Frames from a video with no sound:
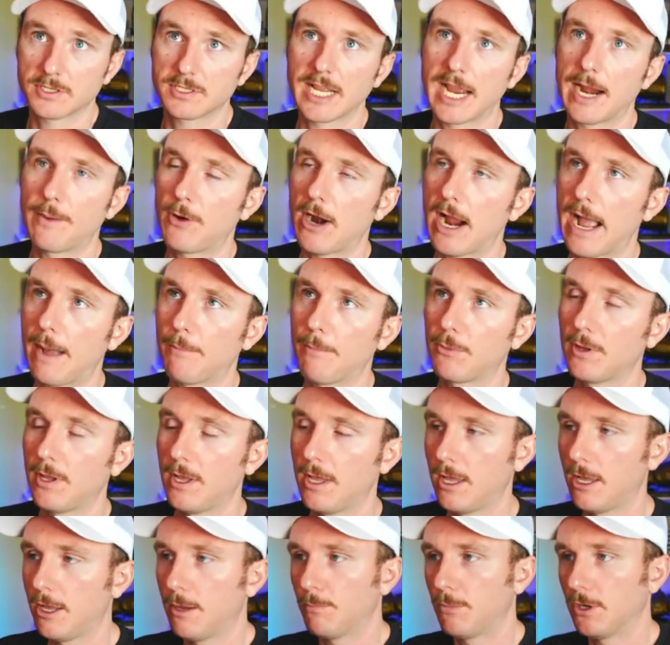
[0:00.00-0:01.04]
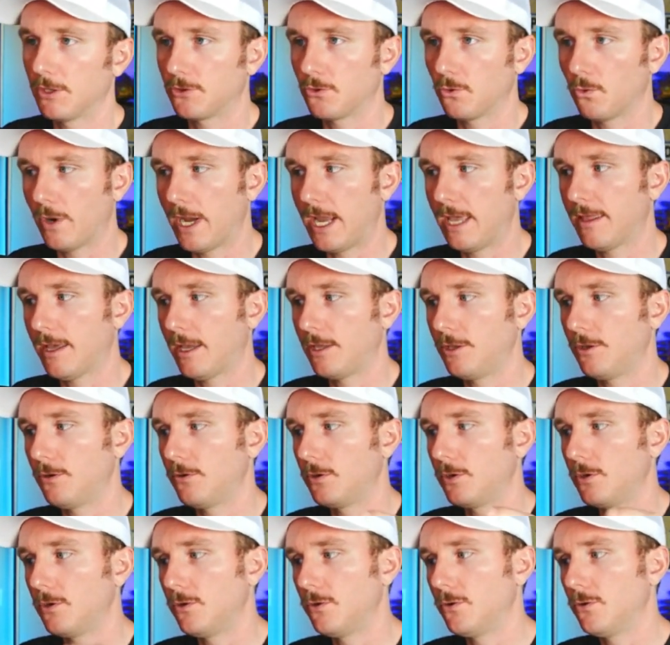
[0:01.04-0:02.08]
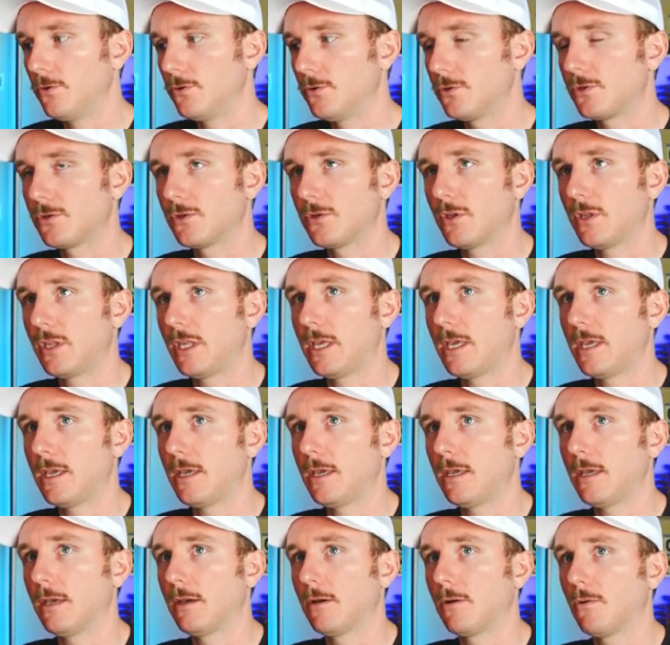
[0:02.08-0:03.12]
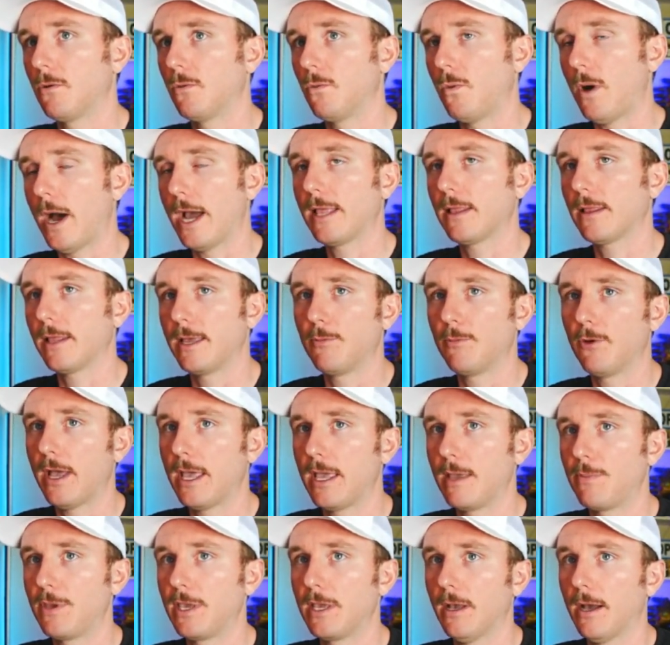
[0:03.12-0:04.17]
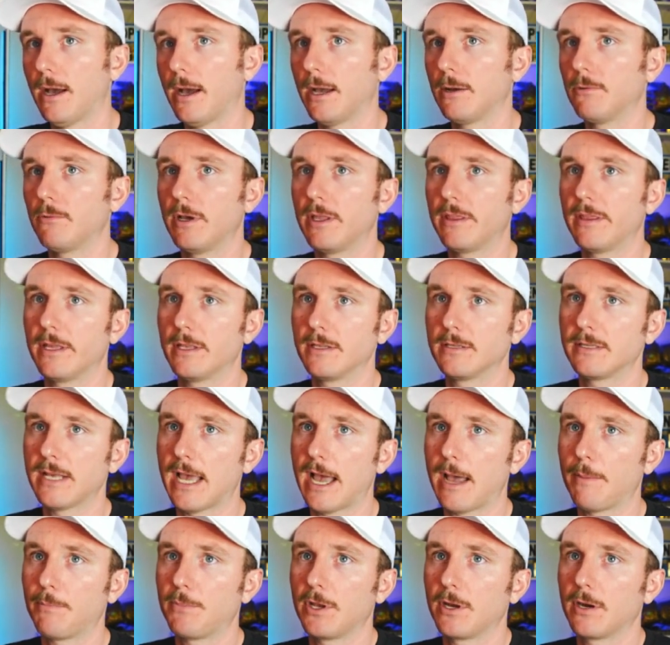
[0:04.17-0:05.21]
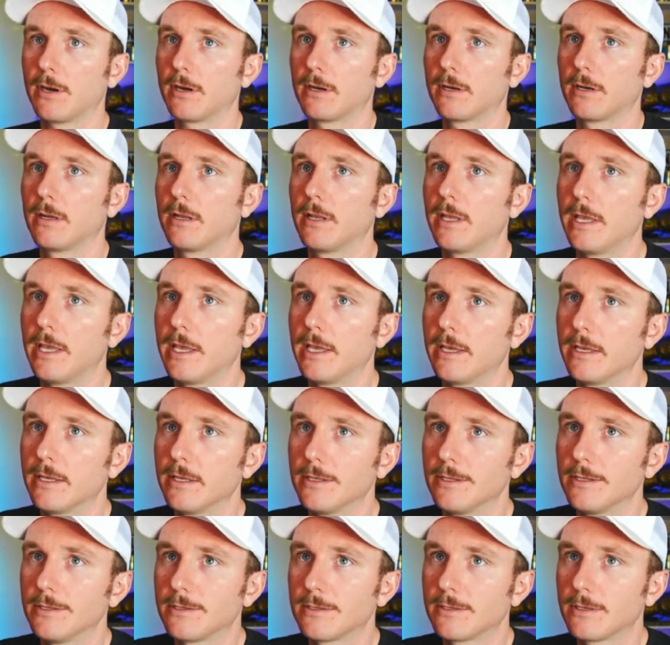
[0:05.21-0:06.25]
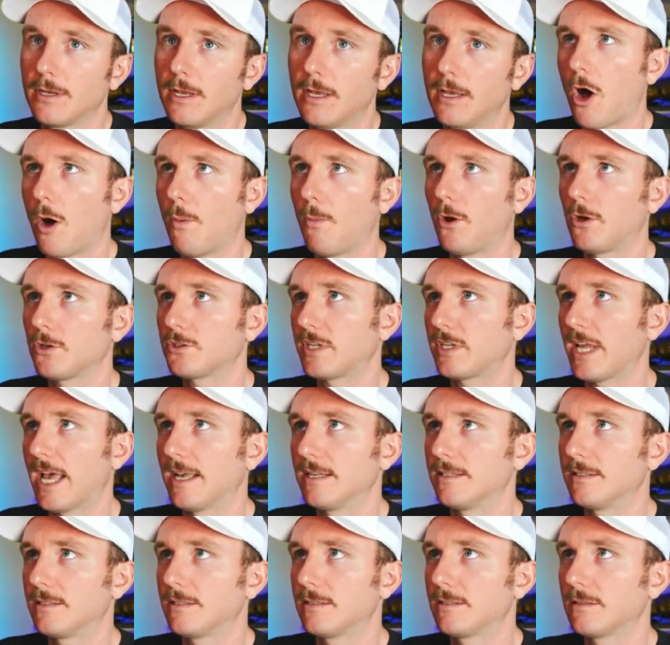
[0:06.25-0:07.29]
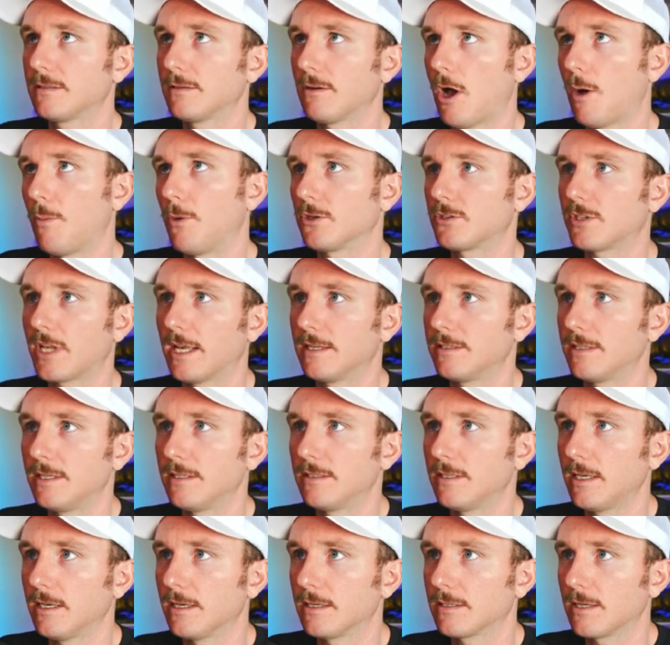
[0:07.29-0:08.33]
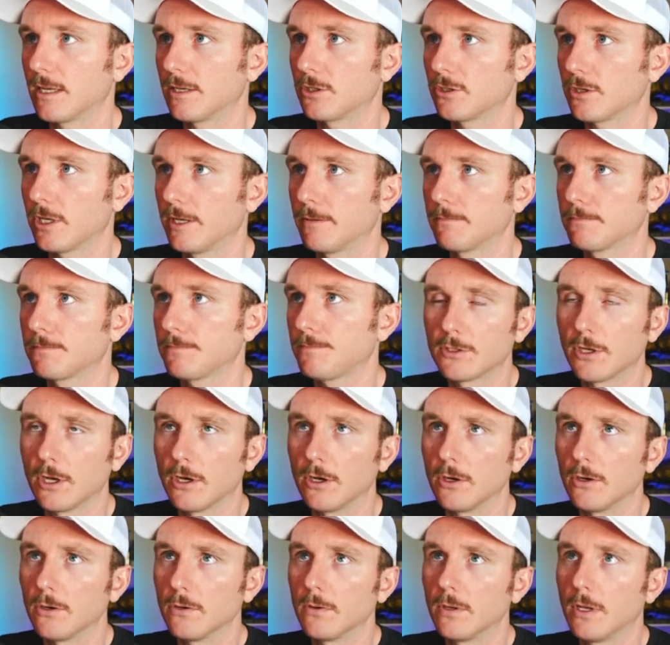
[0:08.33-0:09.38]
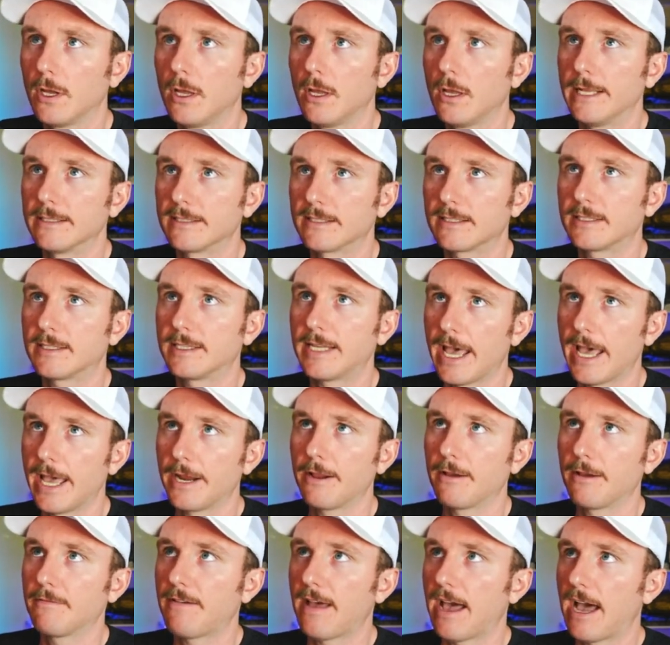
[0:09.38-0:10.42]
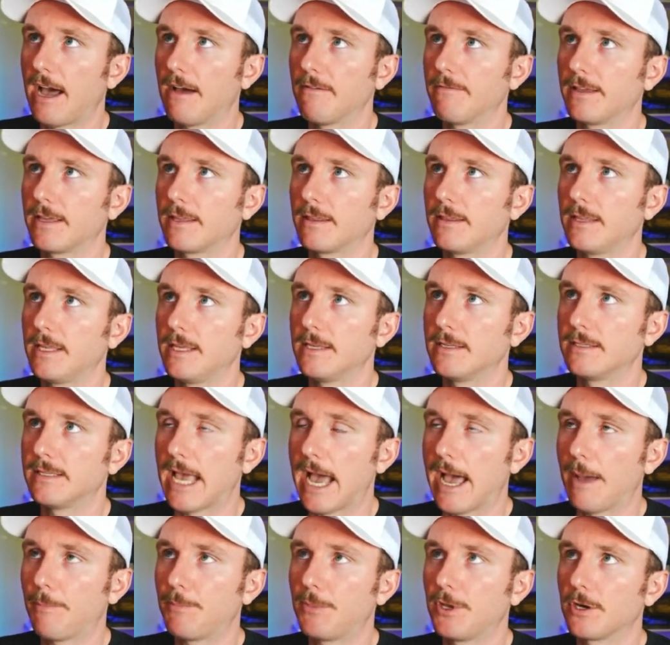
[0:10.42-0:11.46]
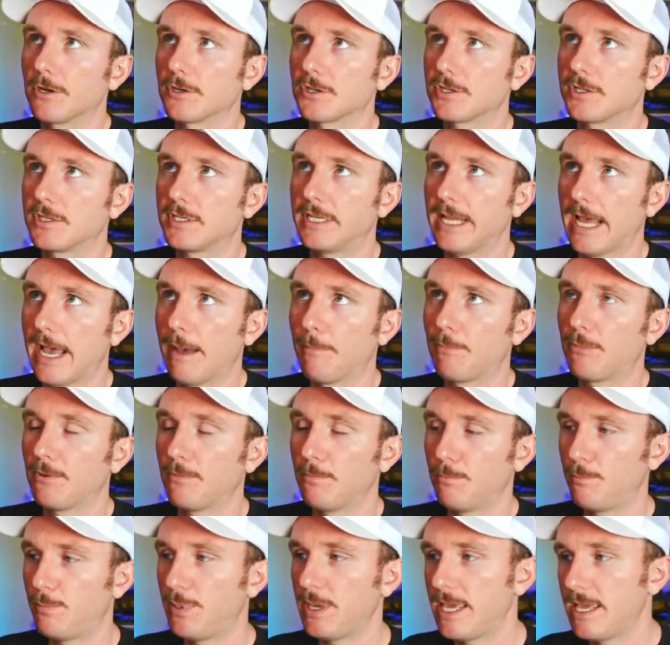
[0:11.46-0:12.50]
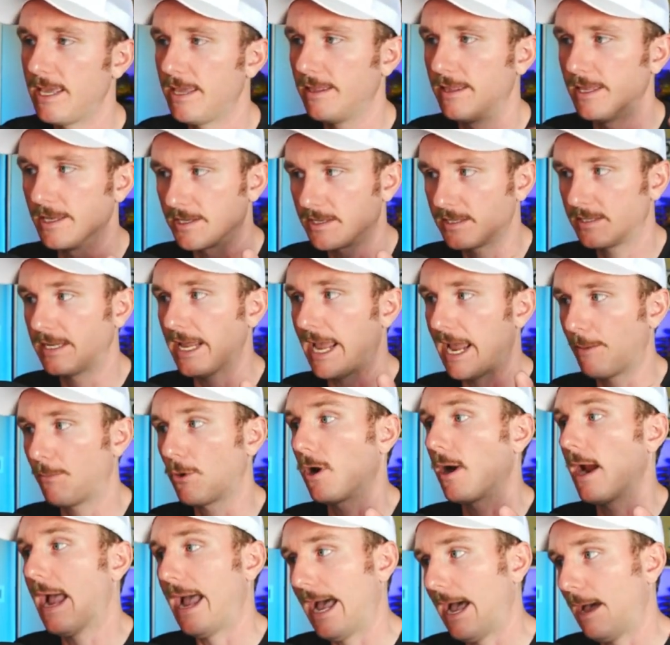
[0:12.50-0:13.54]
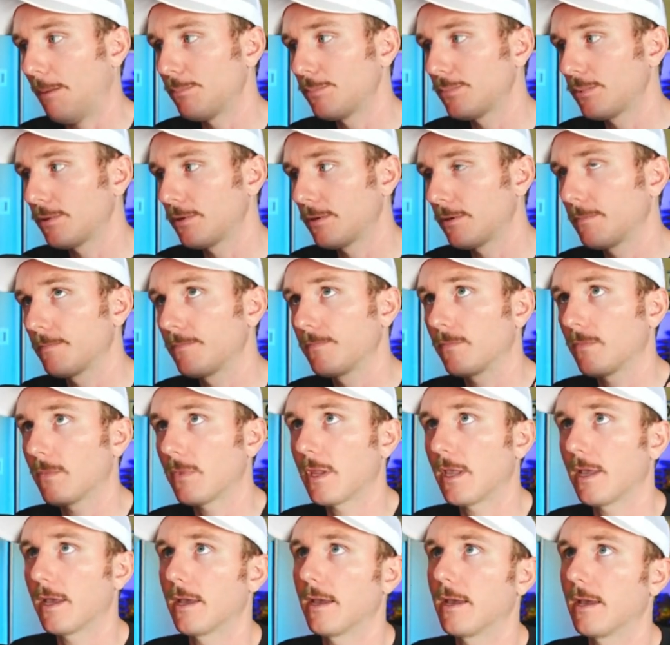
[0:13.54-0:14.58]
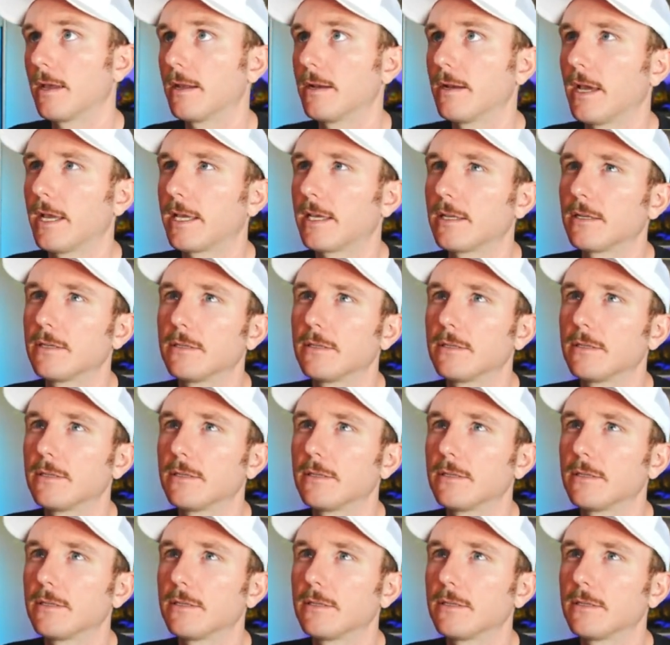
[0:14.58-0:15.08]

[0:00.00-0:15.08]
the Stammer app. But the way that you use the white label API within Zapier is almost as easy, essentially. So instead of having the Zapier step be the Stammer app, and let